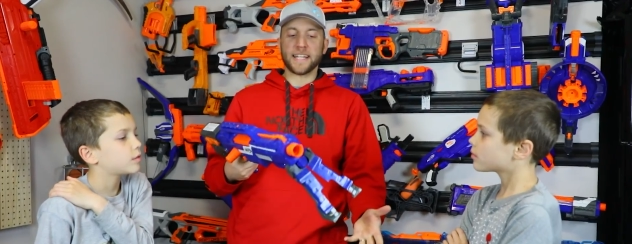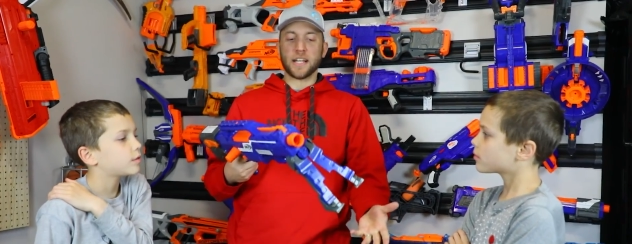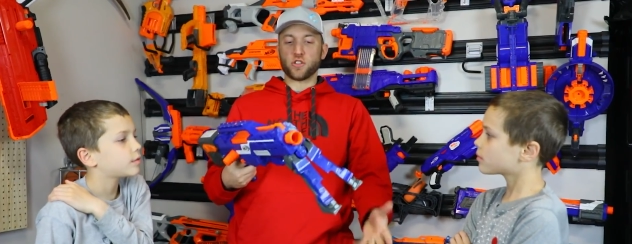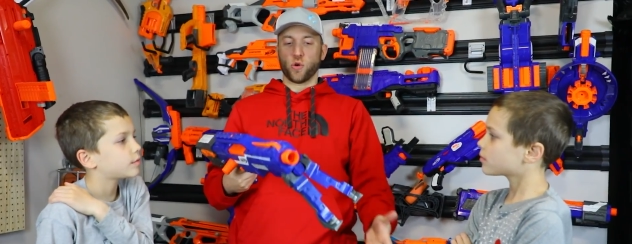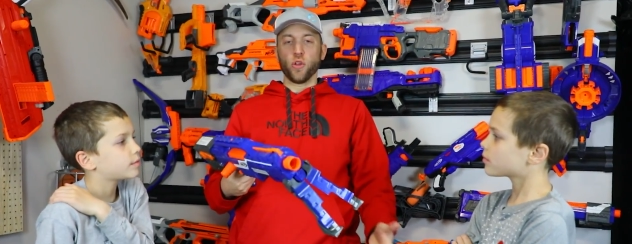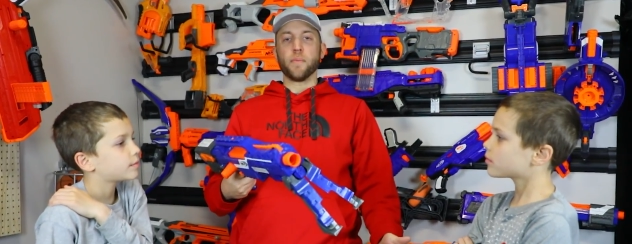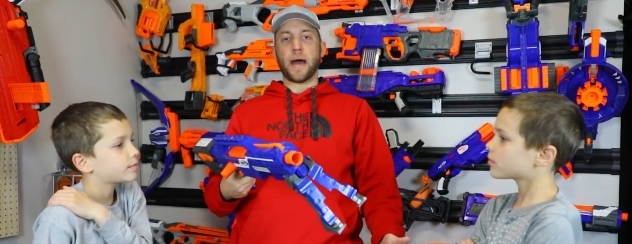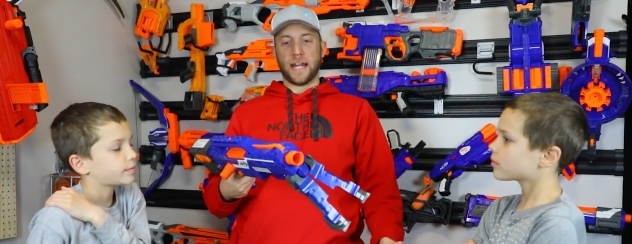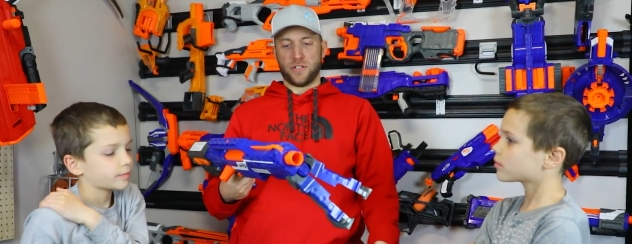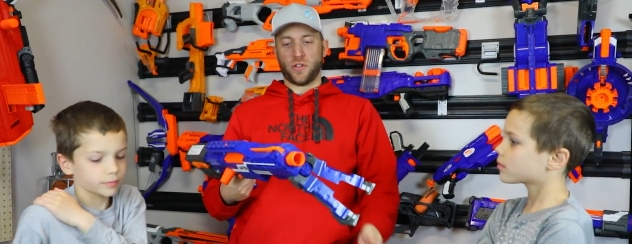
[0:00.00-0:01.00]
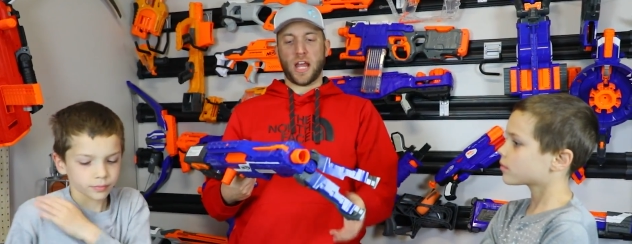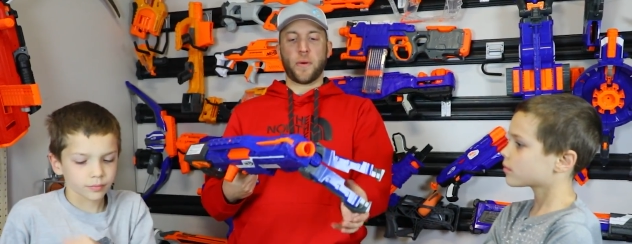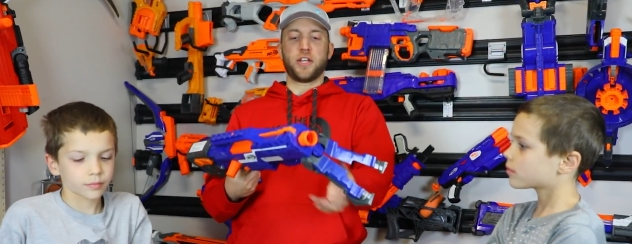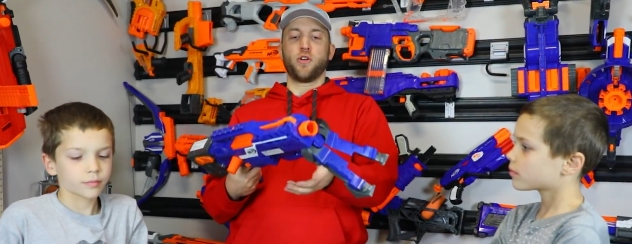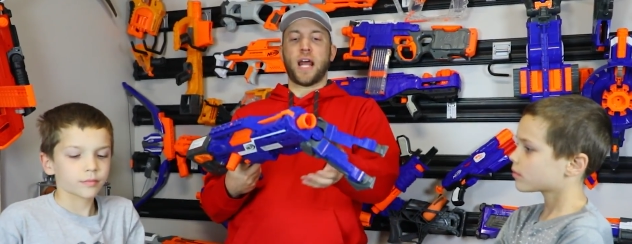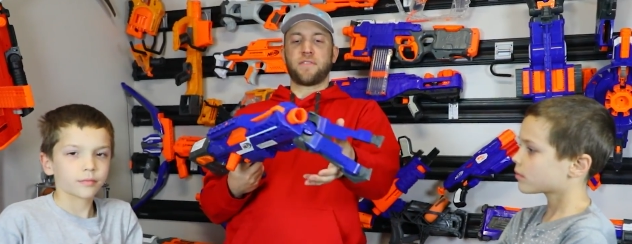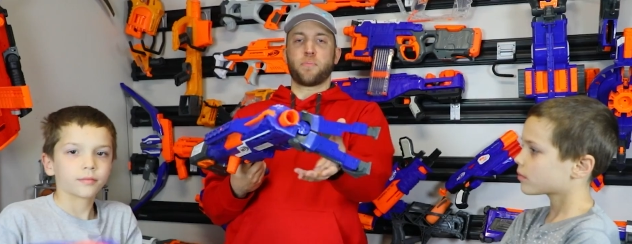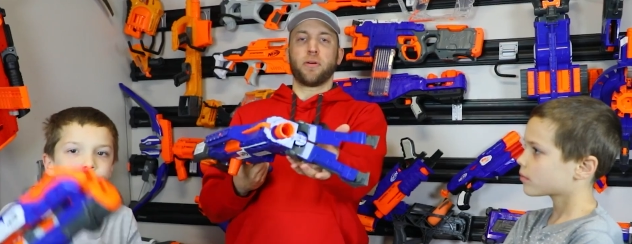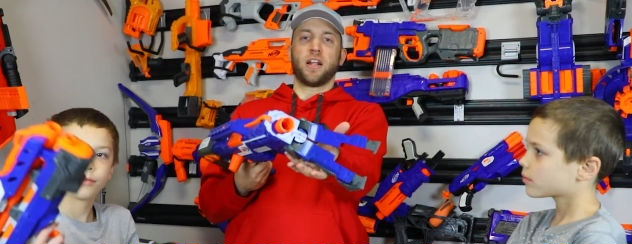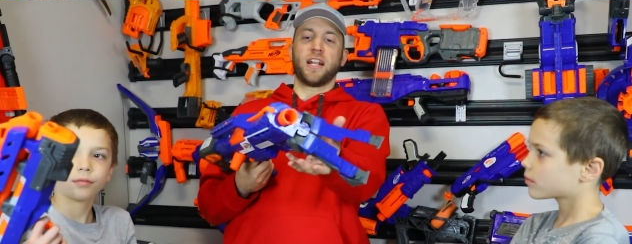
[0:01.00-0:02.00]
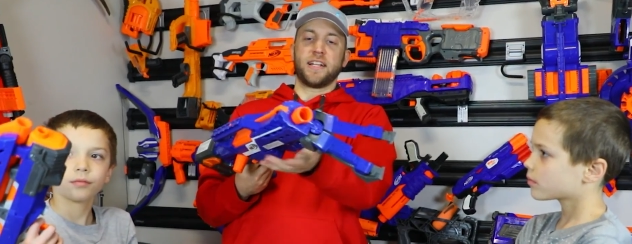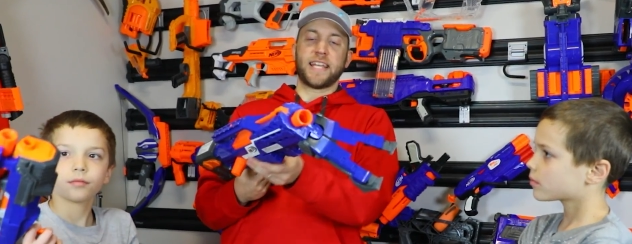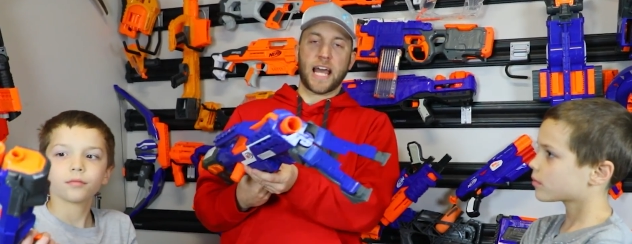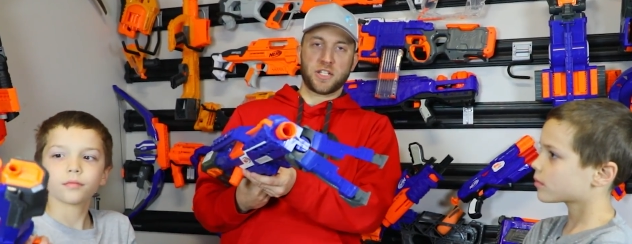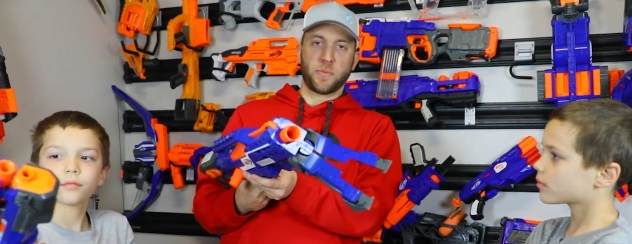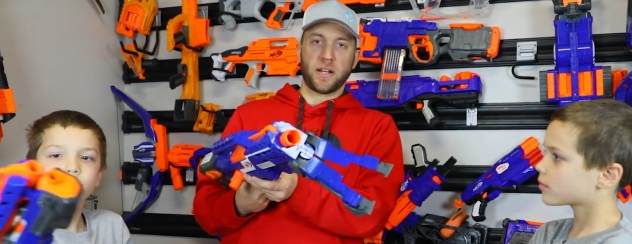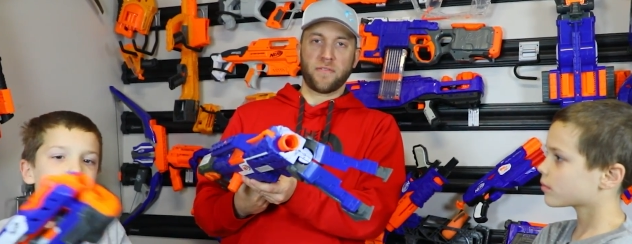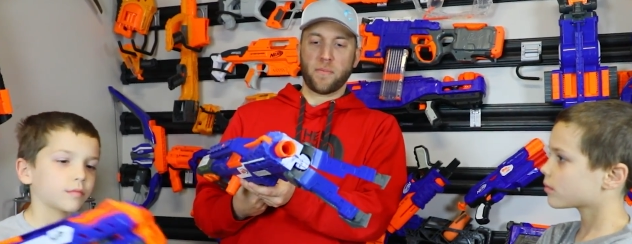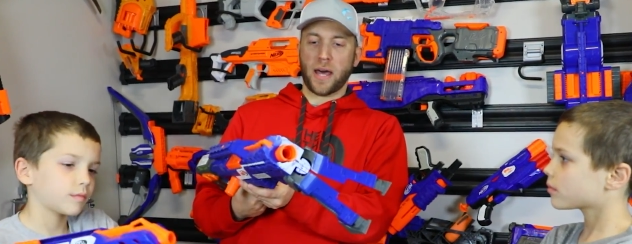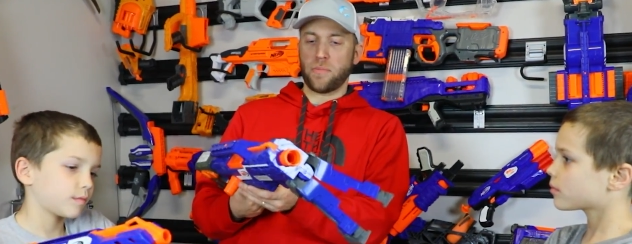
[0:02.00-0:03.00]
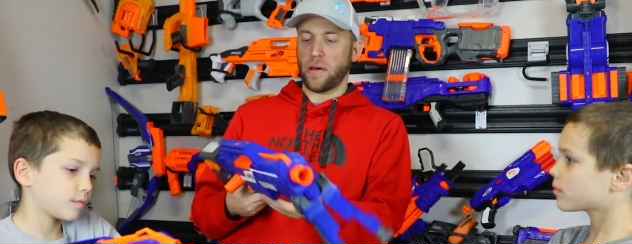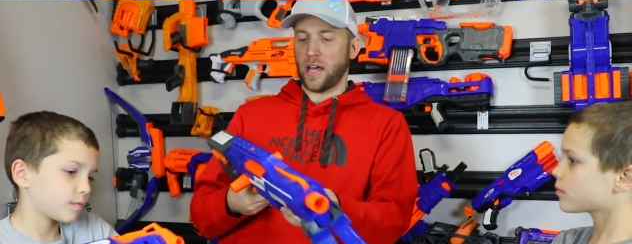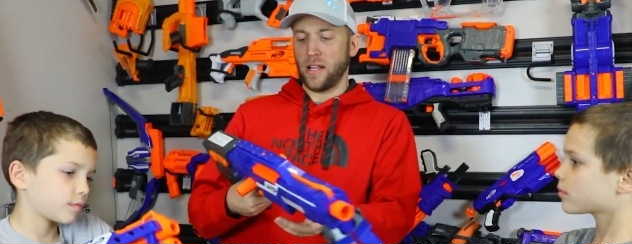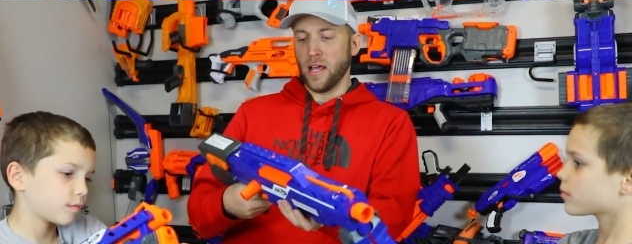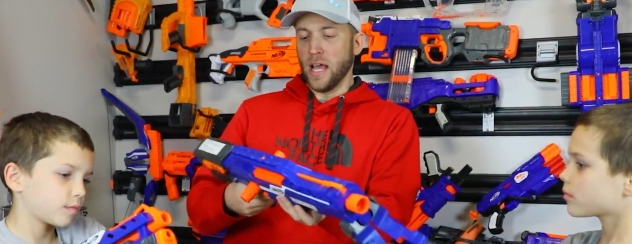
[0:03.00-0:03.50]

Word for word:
Speaker 1: thing that's cool about it, so that way you don't have to put on an attachment of a bipod,